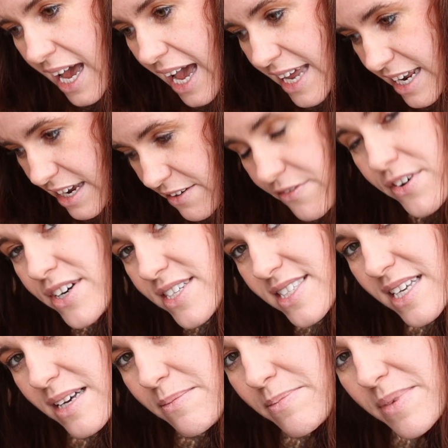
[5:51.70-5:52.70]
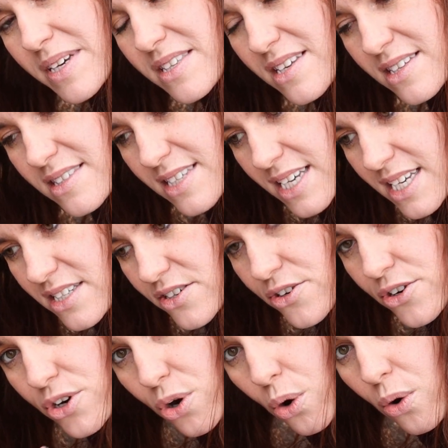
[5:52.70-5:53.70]
and I freeze them because it's
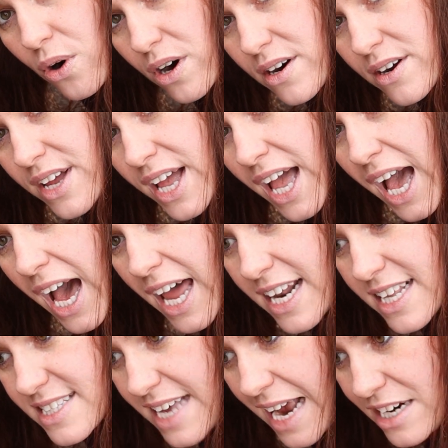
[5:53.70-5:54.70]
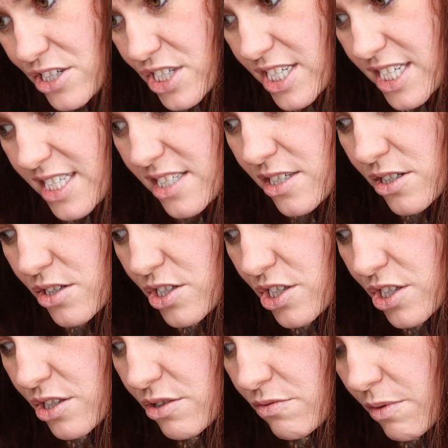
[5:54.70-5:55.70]
easier to core and it's actually easier
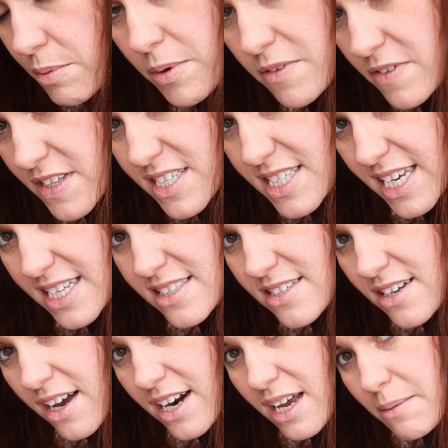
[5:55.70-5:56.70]
to remove the skins on.